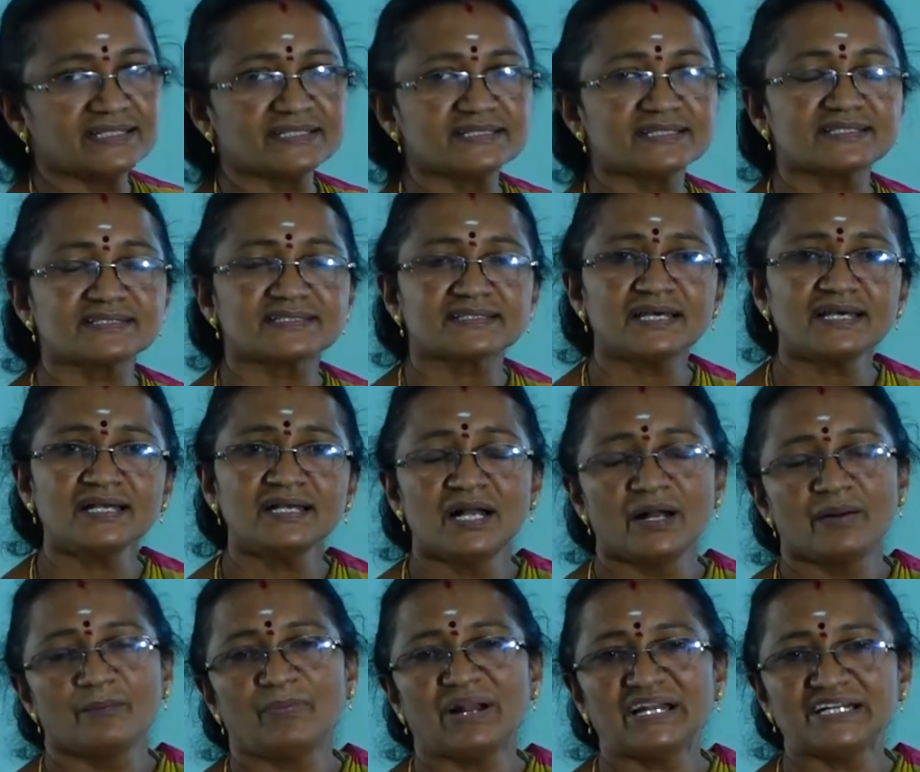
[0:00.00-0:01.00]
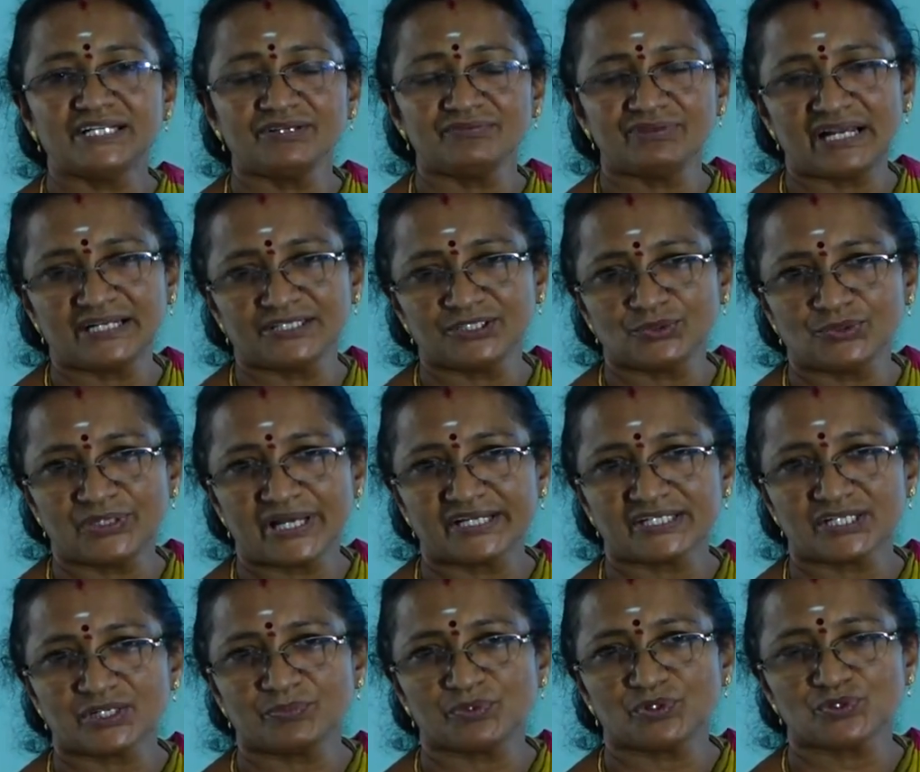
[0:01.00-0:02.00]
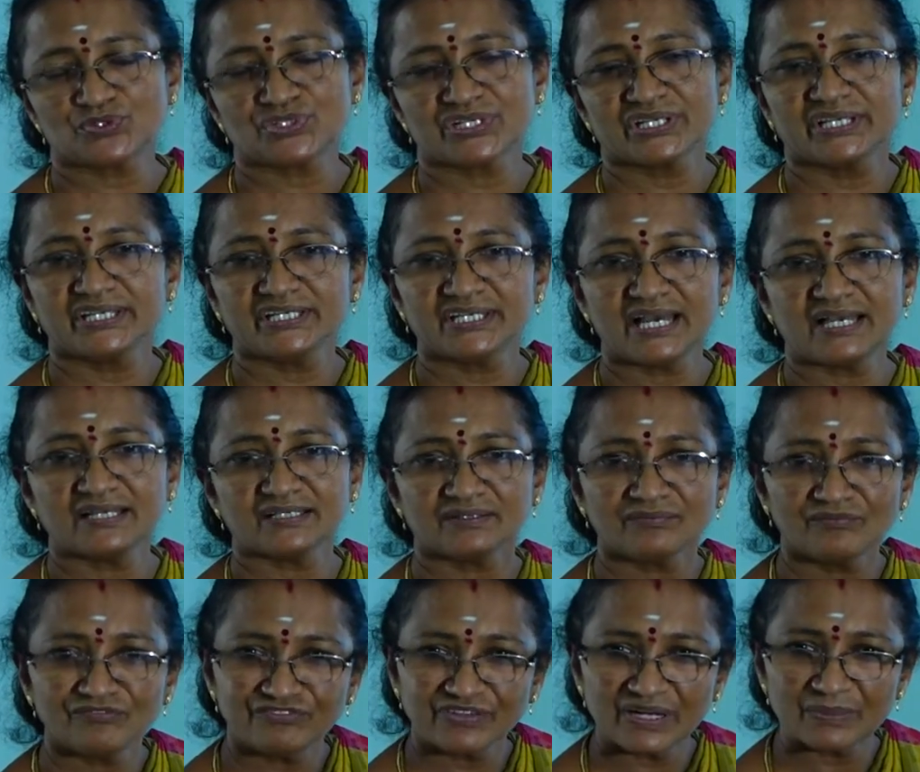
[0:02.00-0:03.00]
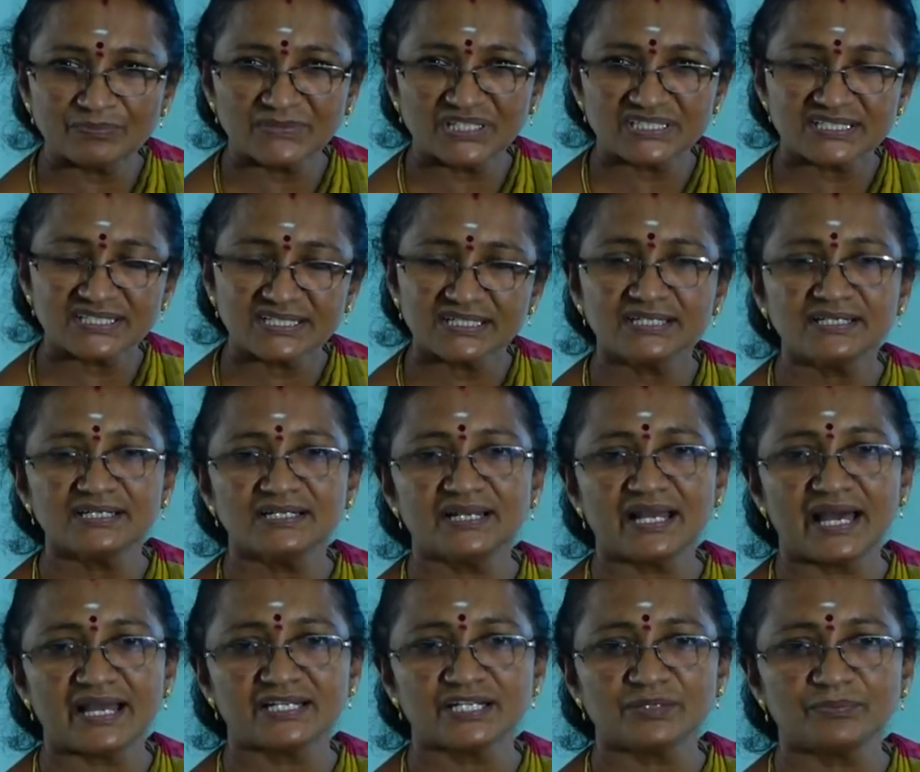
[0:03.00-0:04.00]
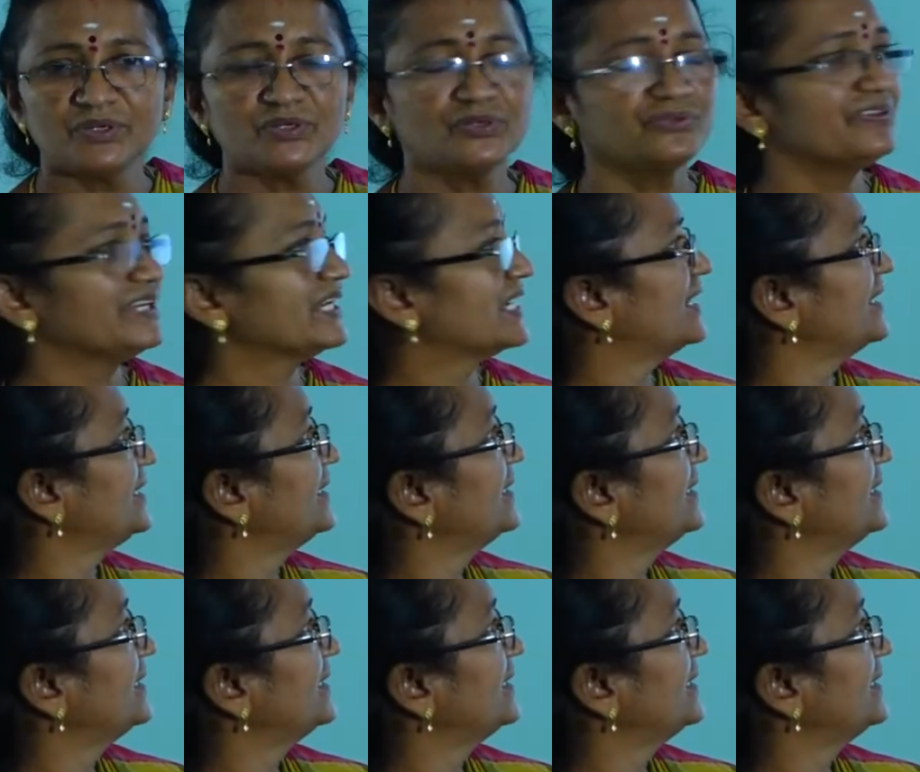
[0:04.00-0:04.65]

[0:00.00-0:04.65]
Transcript: is the multi-valued attributes. From the single attribute we can